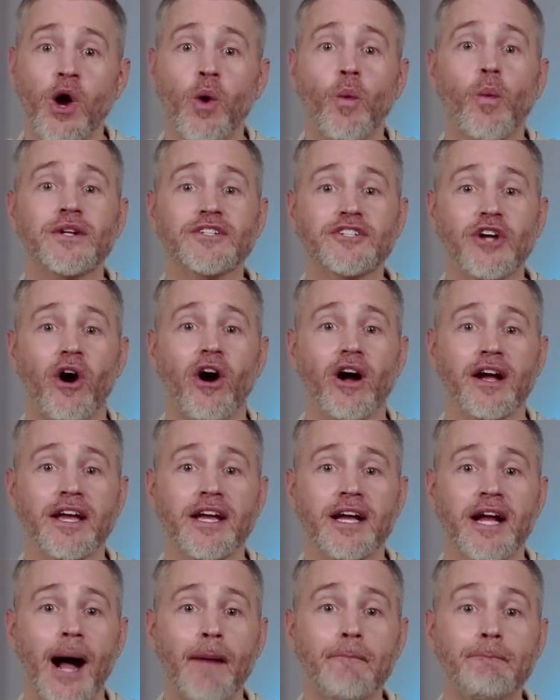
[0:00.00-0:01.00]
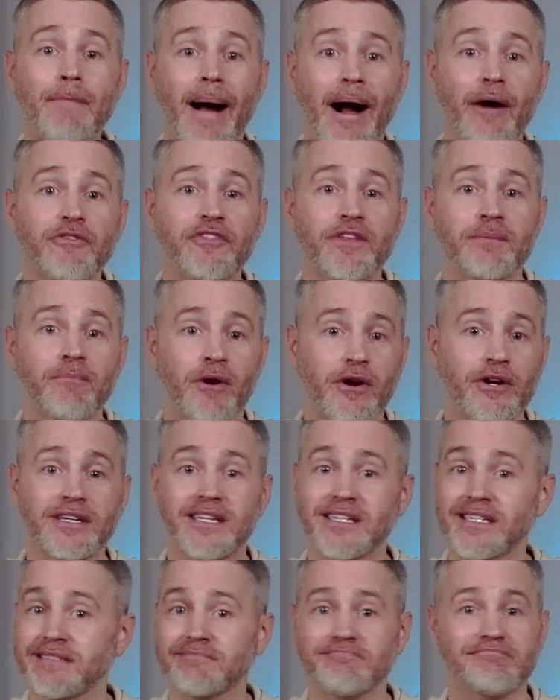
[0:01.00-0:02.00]
when talking about the
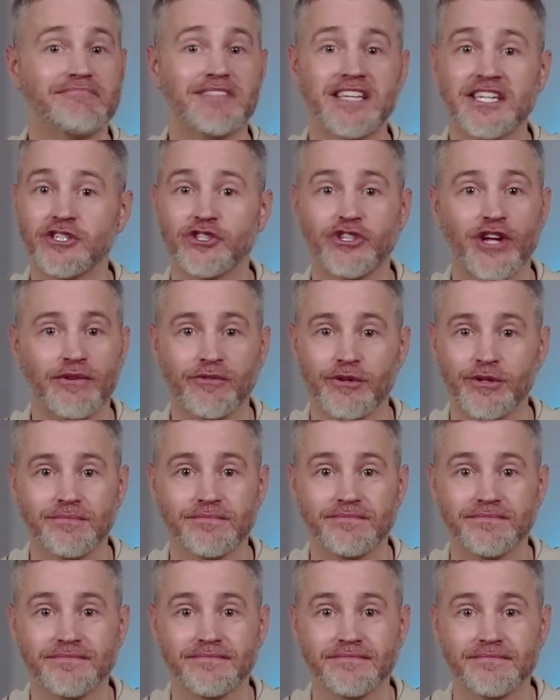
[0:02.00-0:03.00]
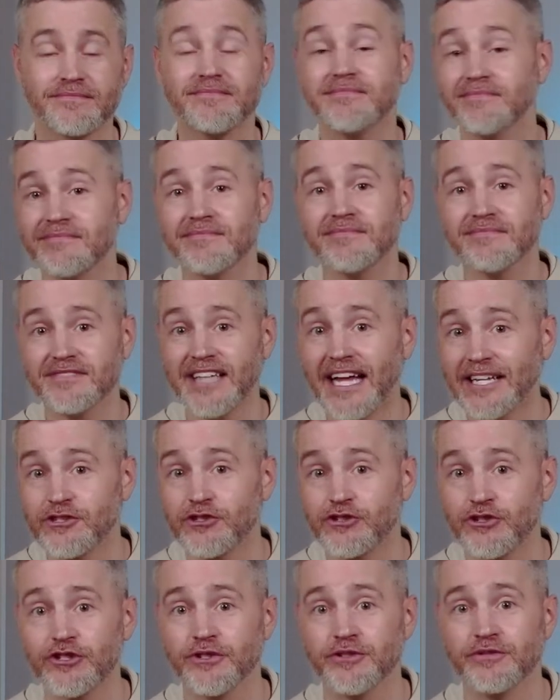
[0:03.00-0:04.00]
market in general. That's
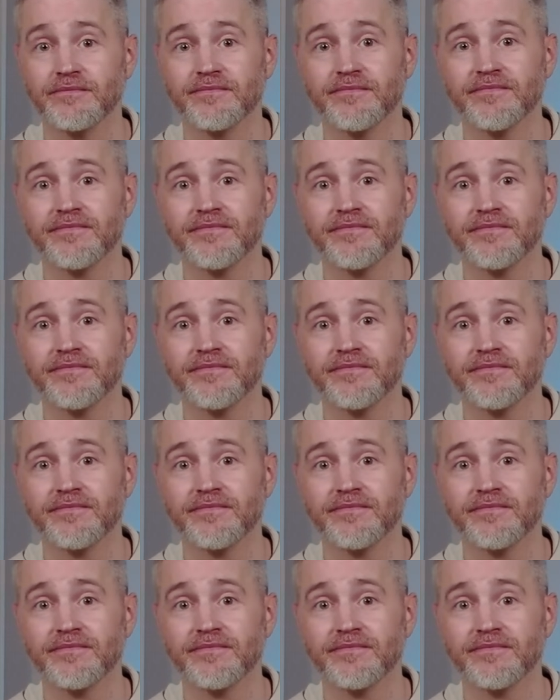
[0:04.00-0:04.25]
true.